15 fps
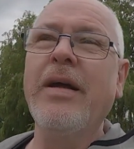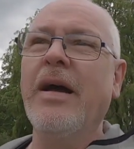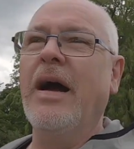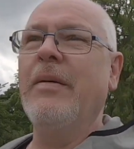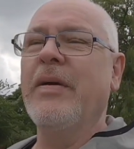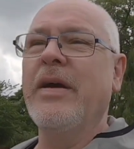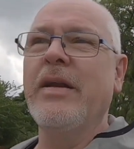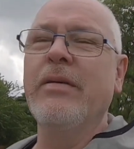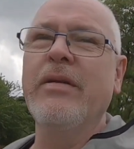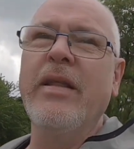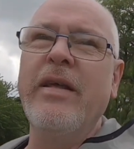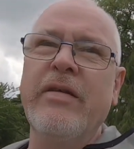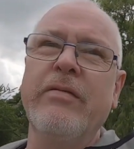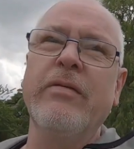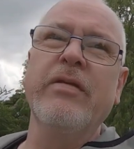I mean, the
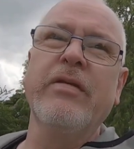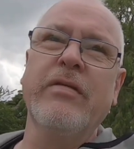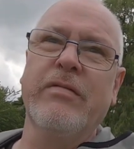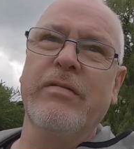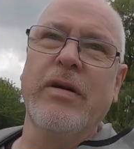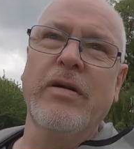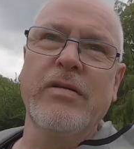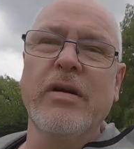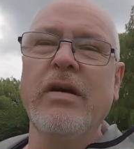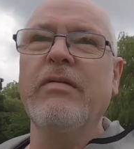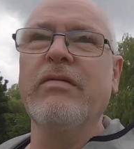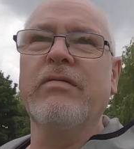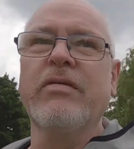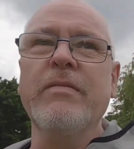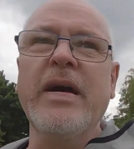list was
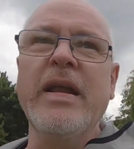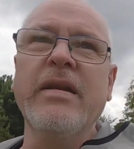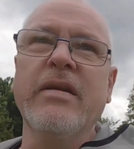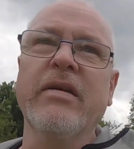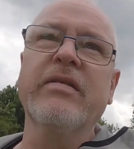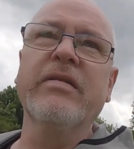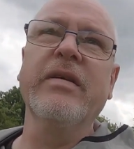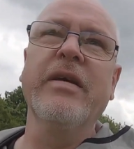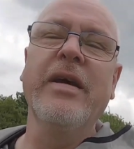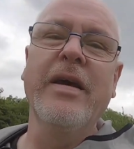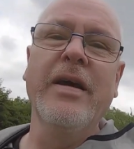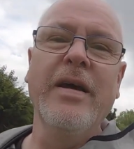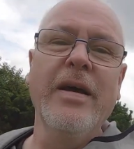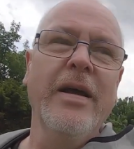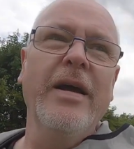tremendous.
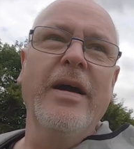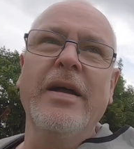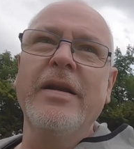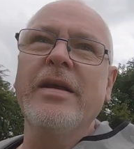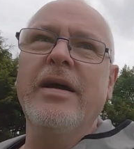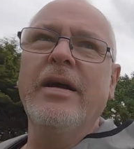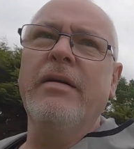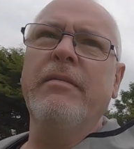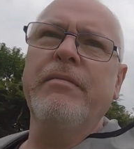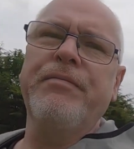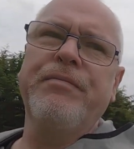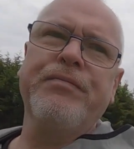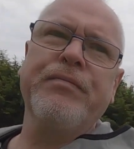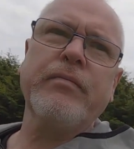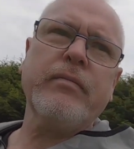And
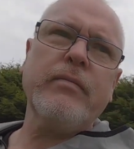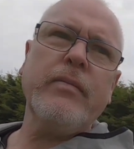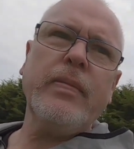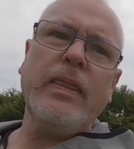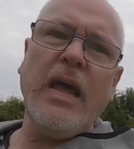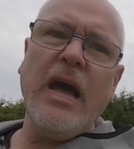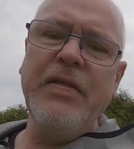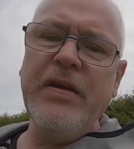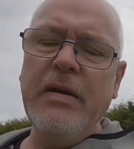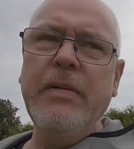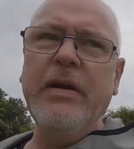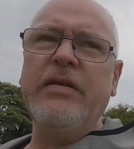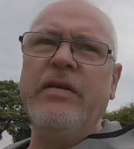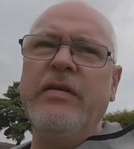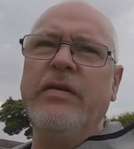I think I
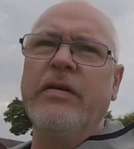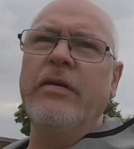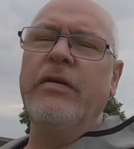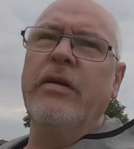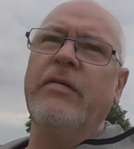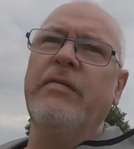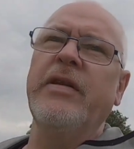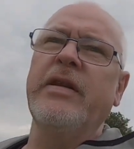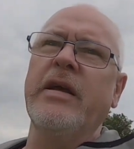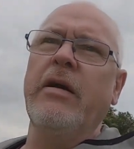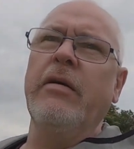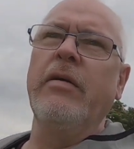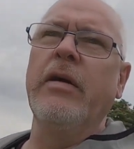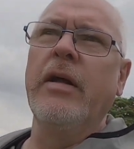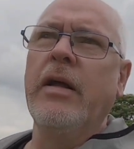mentioned this in another
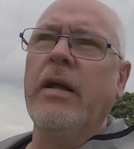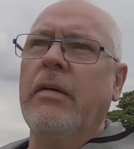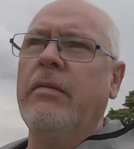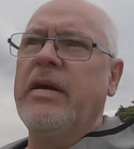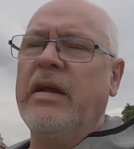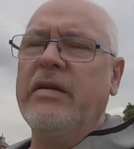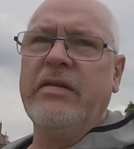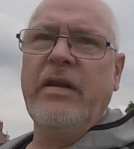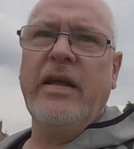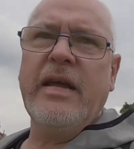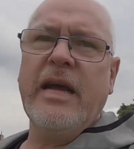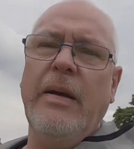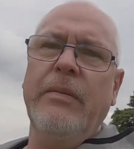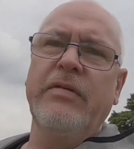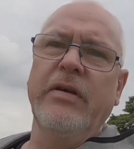video. We actually
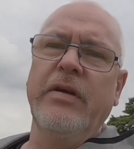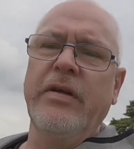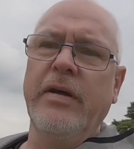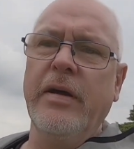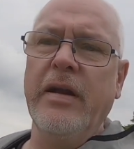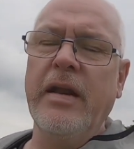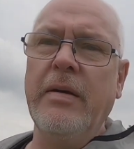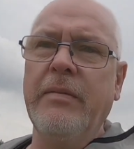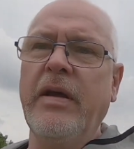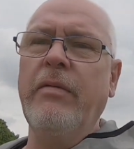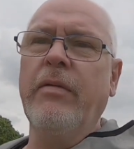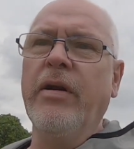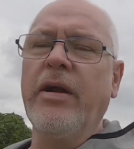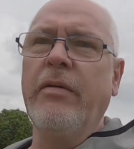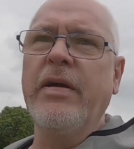captured an
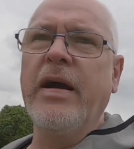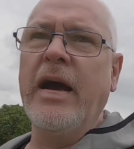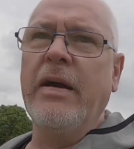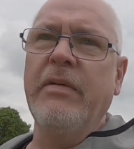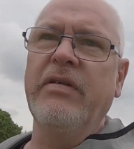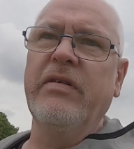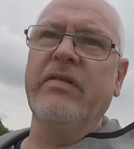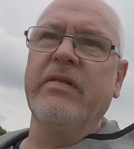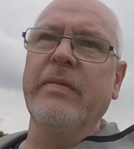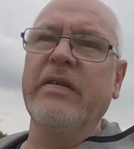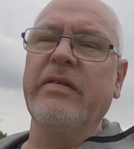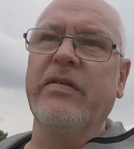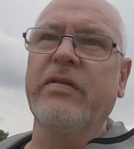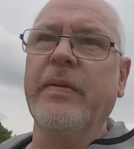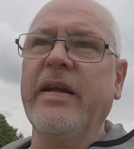ME-109, which is a
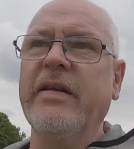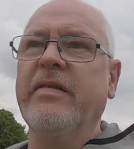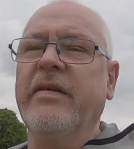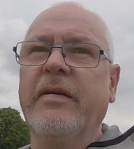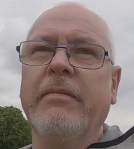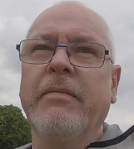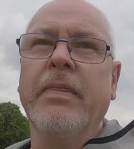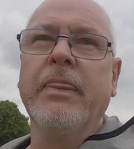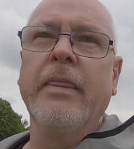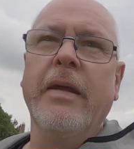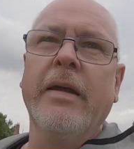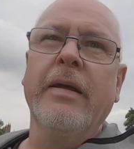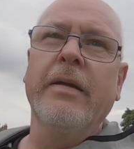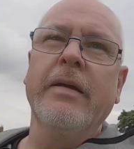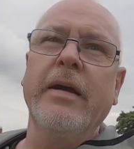Messerschmitt,
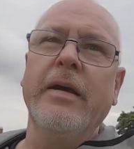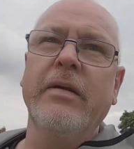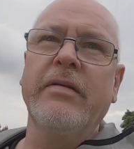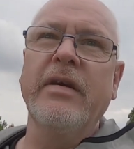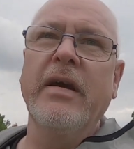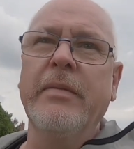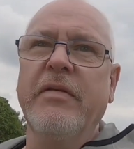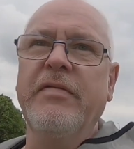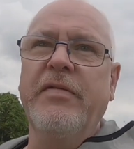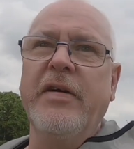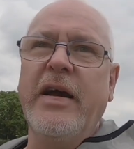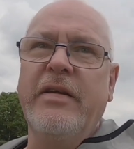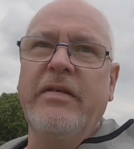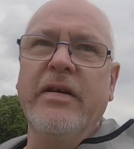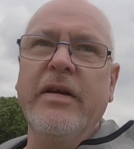yeah, a German
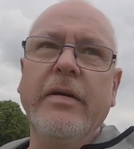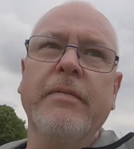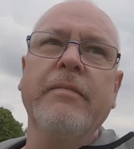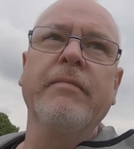fighter,